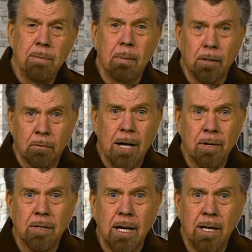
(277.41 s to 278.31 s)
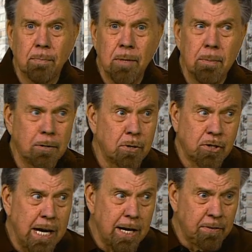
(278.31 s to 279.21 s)
but rather to help them
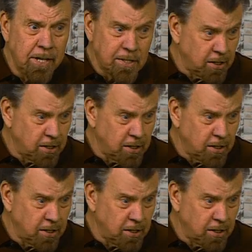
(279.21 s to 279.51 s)
understand this